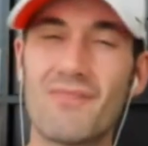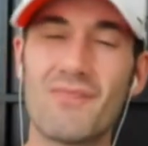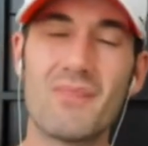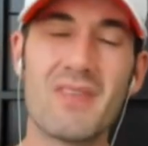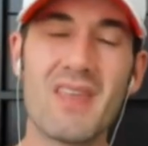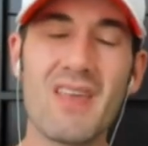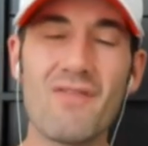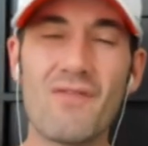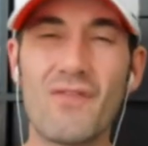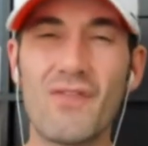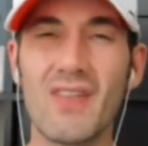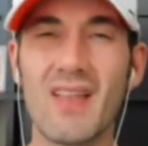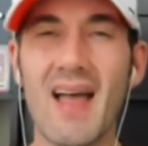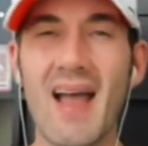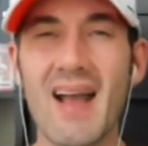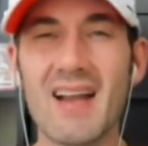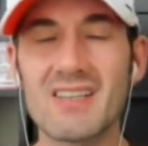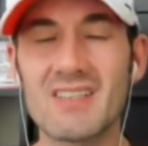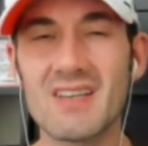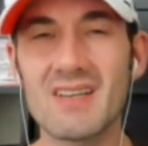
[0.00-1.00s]
He
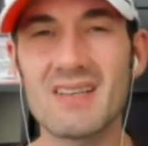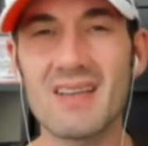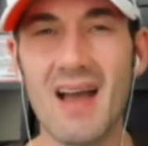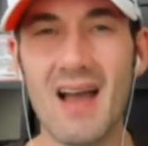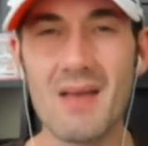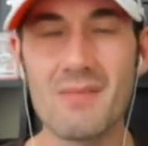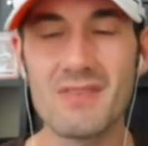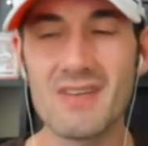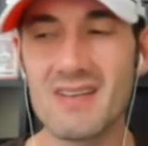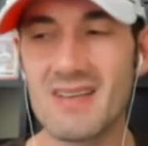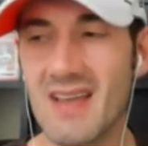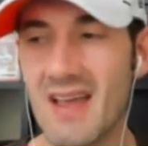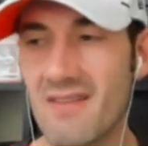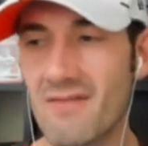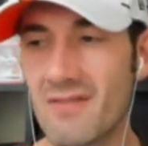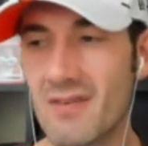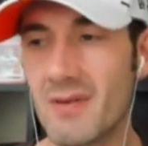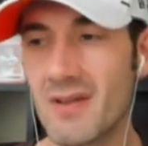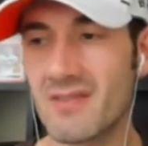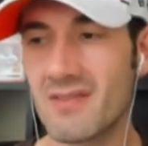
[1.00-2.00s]
flashed at times in
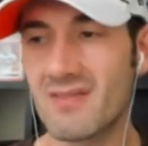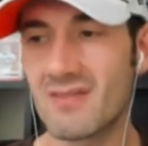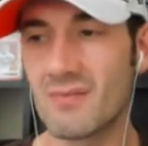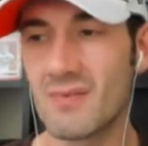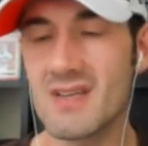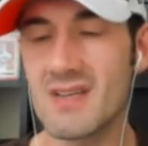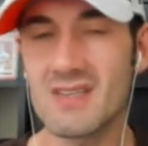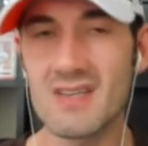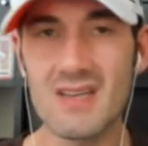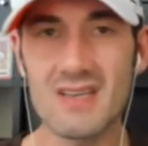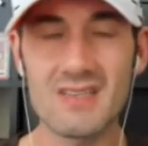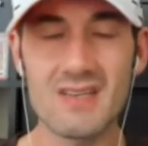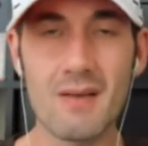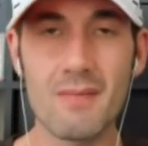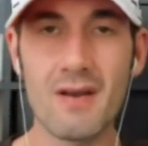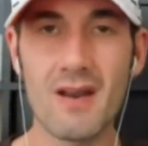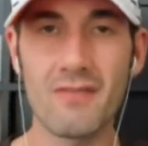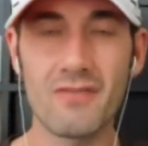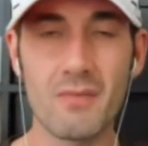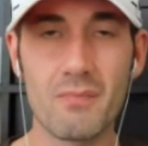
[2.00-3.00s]
Denver, but the reason he's
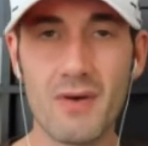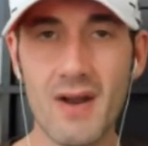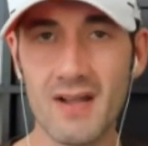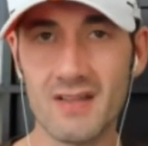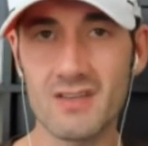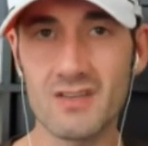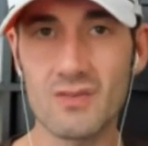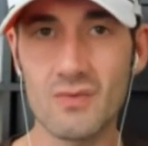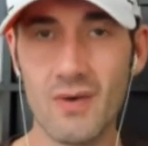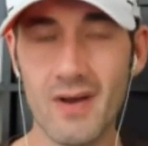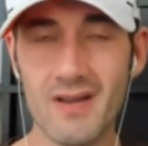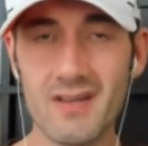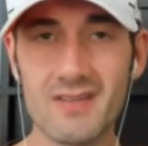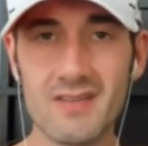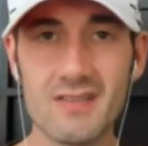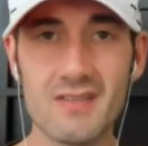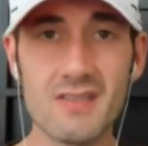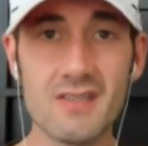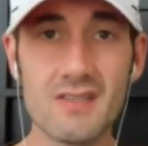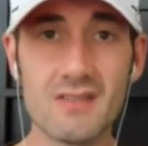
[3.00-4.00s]
coming off the practice squad is
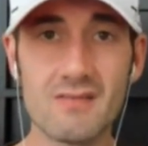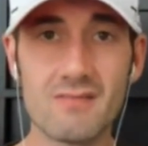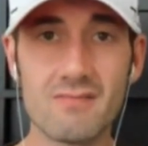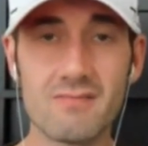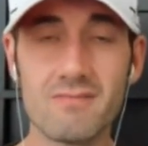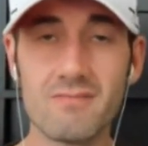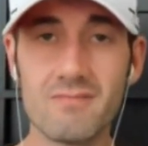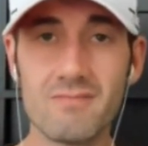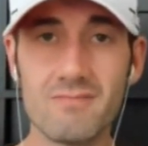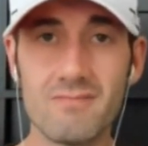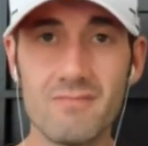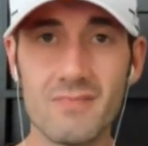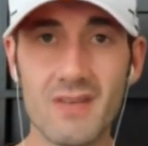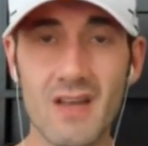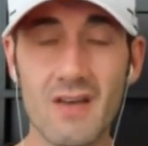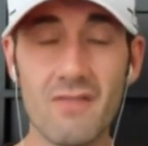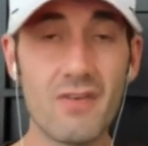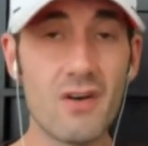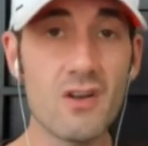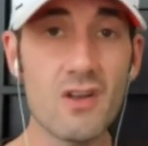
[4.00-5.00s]
because he's
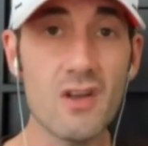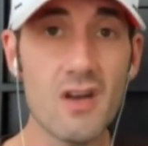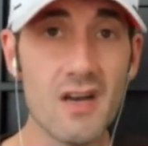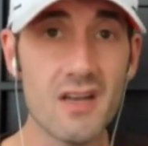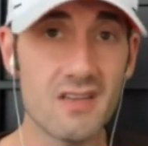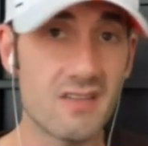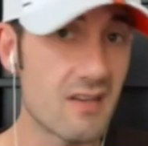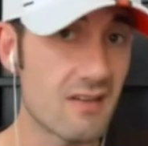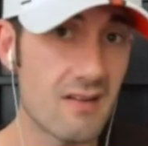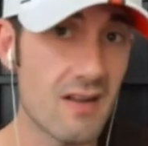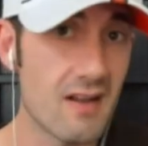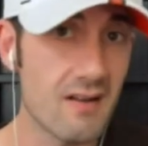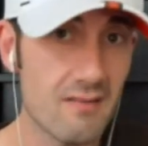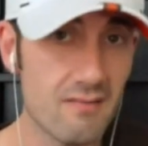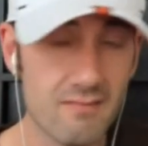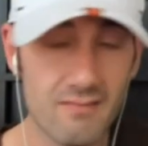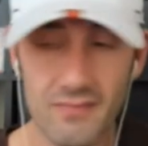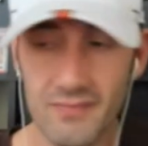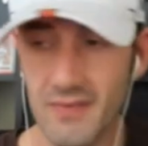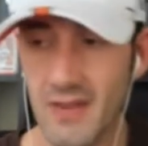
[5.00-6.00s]
not very good. He's not
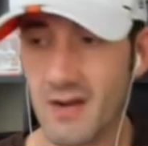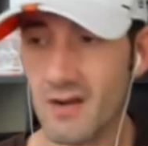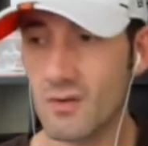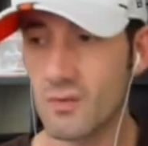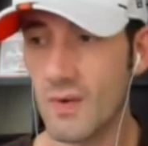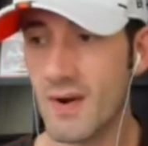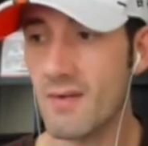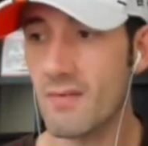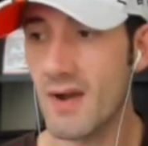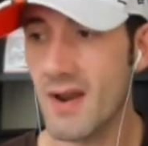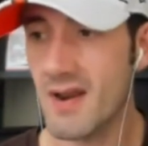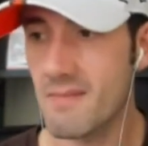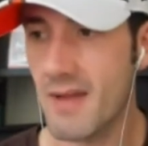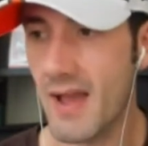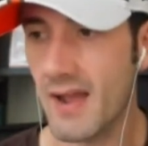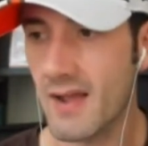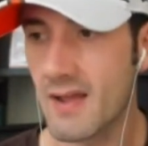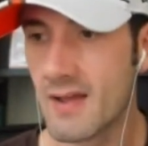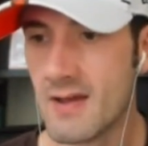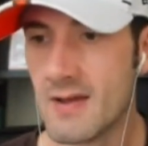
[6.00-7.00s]
a great running
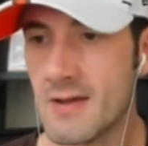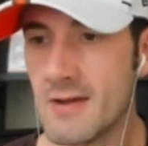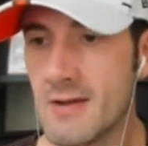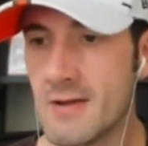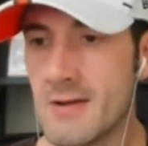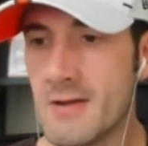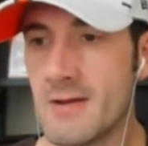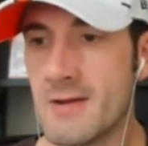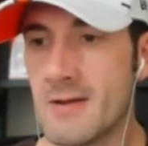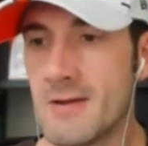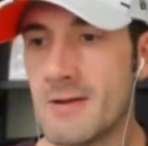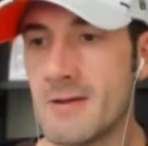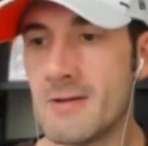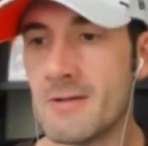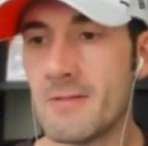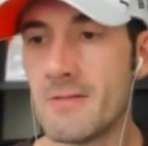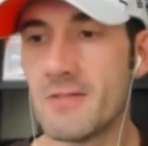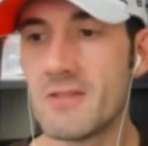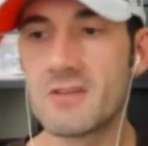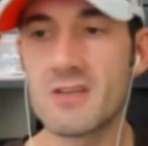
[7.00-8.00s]
back.
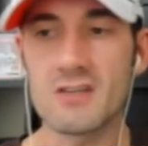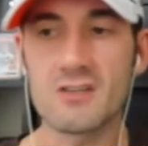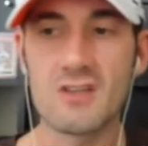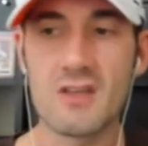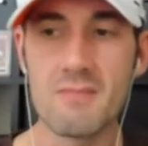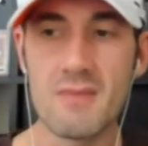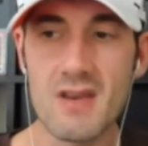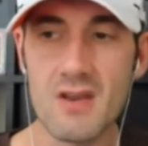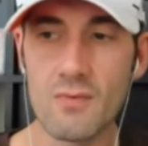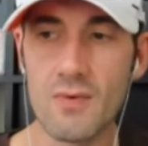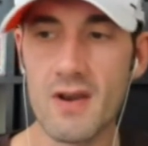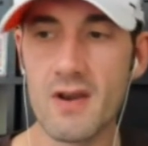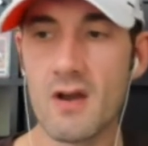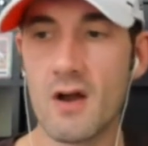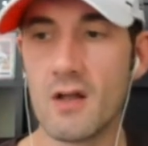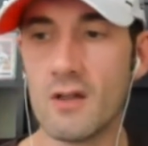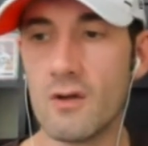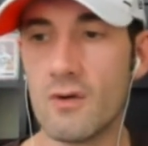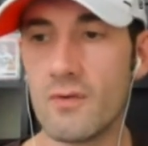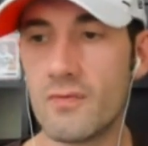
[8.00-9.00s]
This has committee written
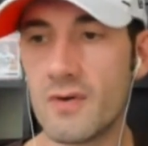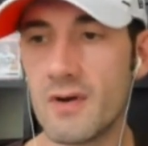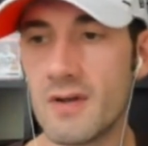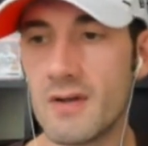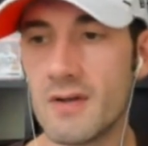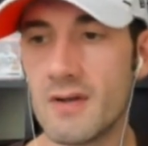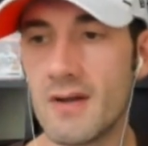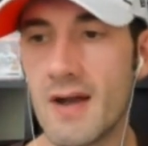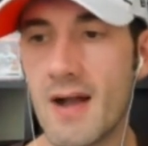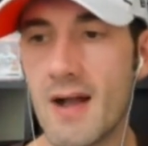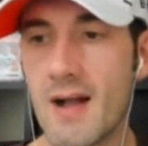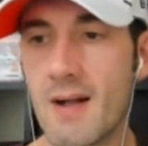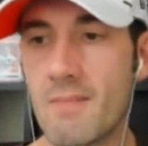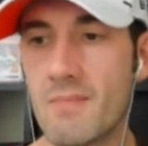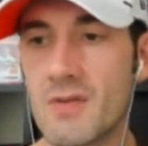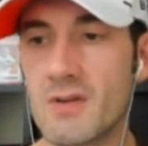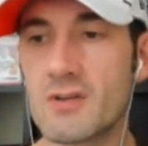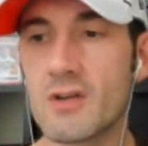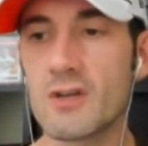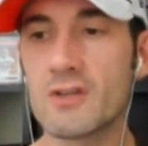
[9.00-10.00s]
all over it.
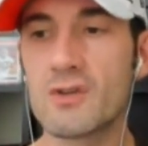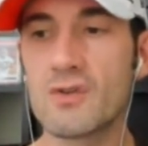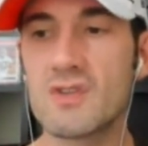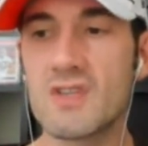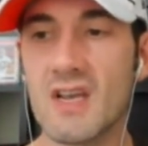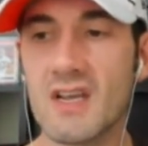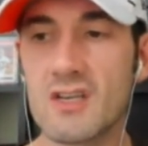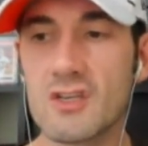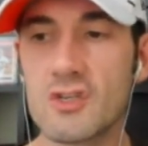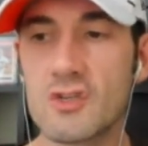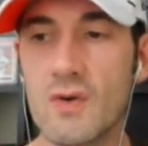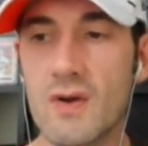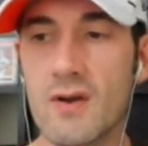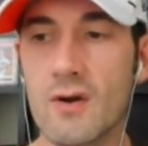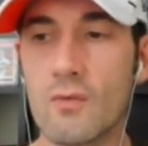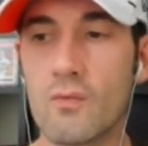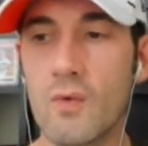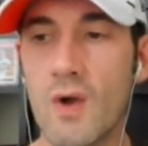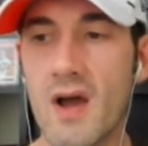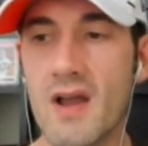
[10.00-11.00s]
There's also second
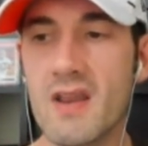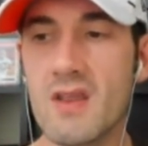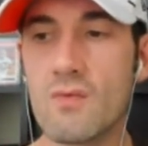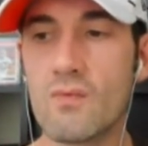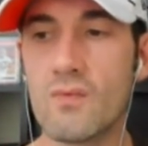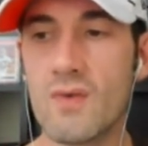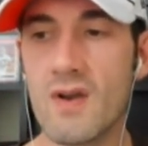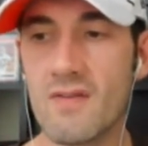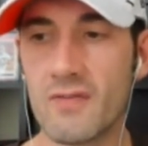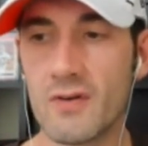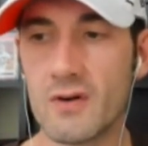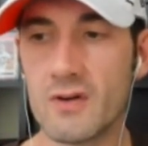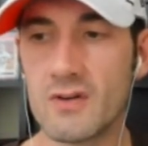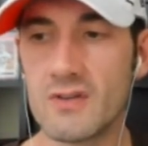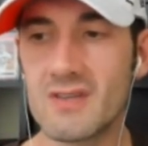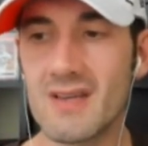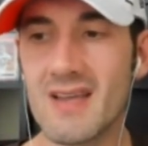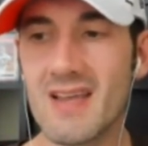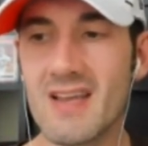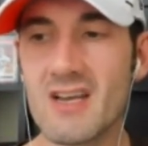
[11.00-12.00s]
stringer Ronnie
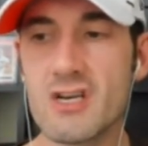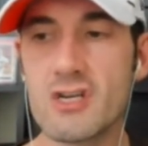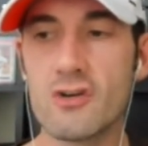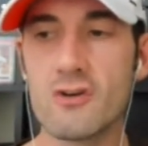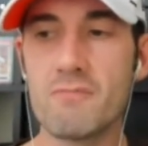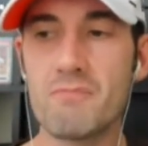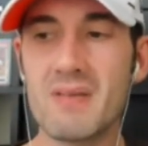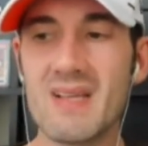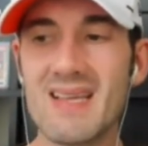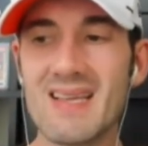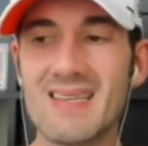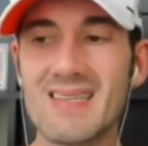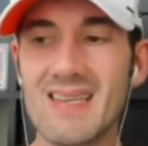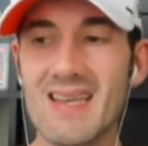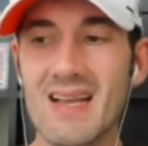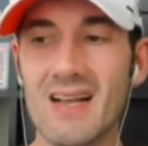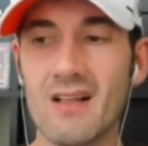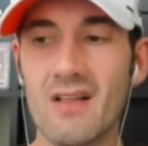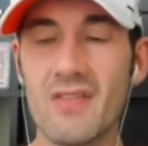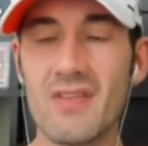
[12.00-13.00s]
Rivers, injured
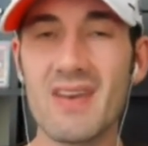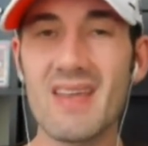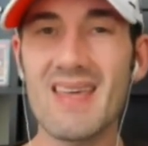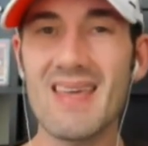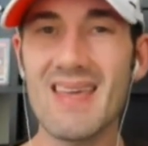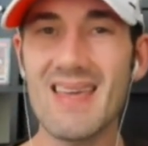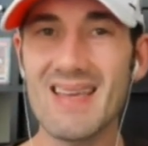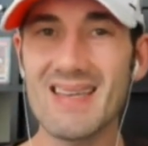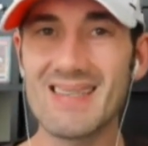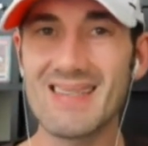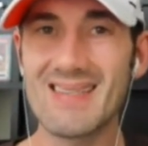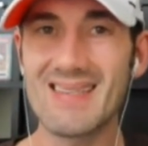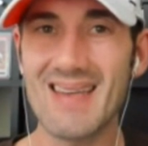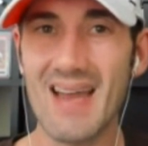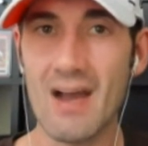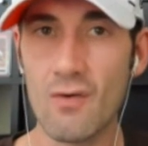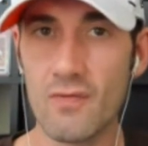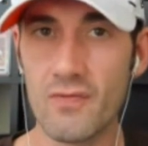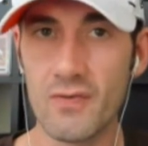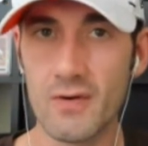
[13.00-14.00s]
PCL in the knee. He is
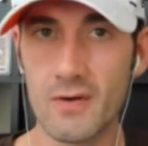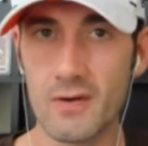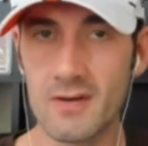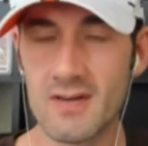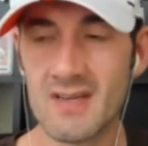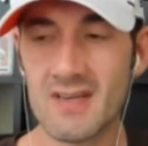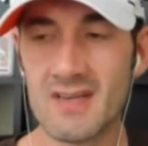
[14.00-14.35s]
doubtful.